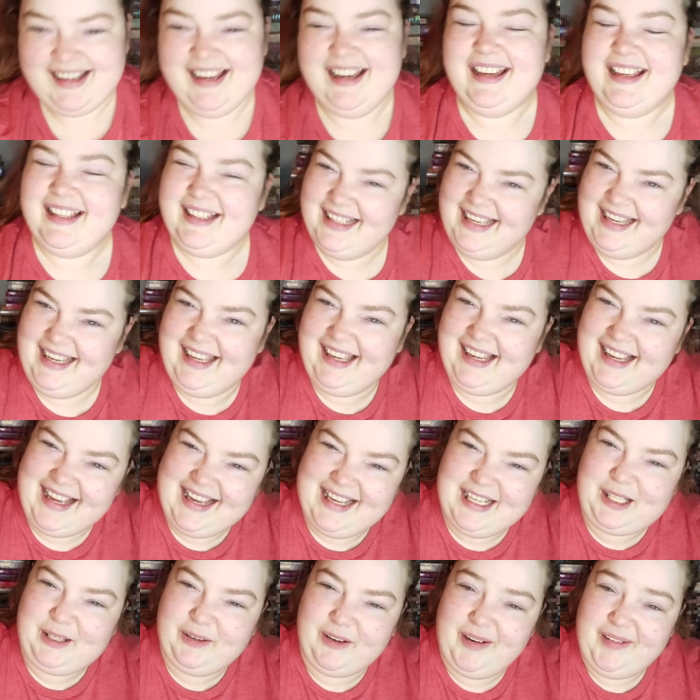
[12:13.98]
Thank you guys
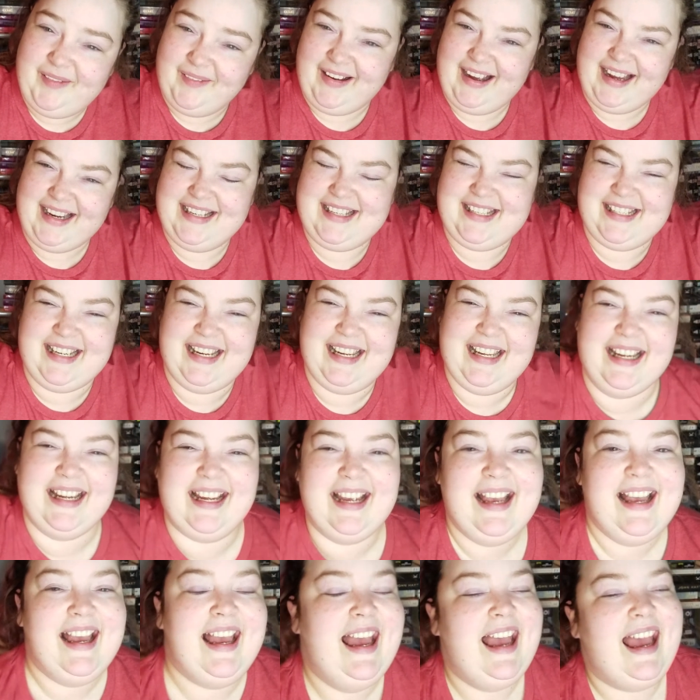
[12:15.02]
for watching,
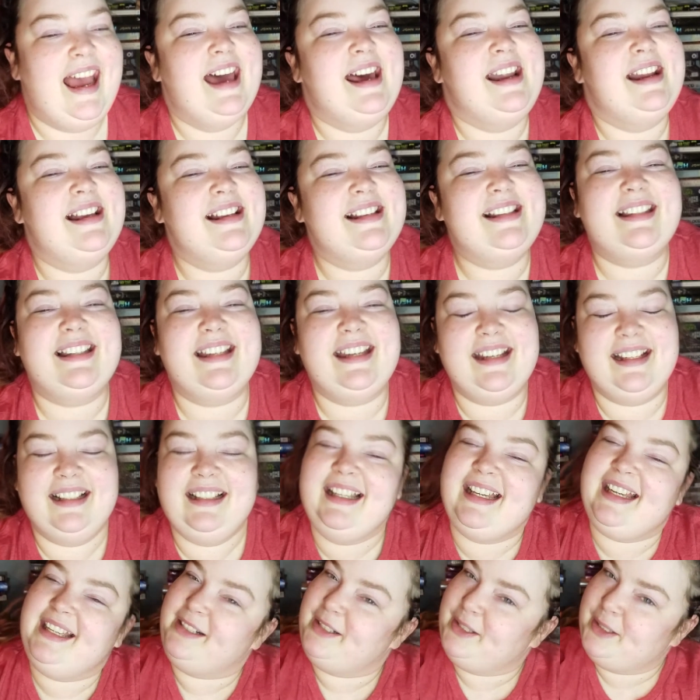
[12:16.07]
and I'll see you
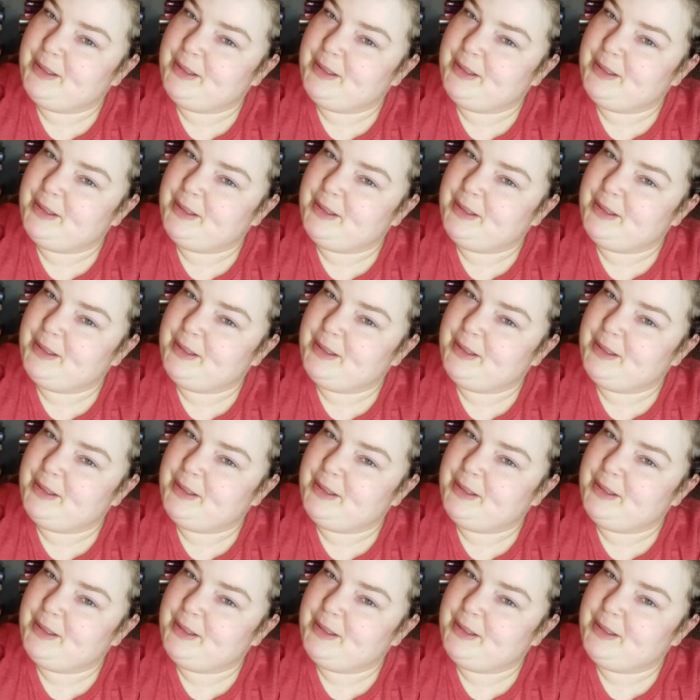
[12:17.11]
later.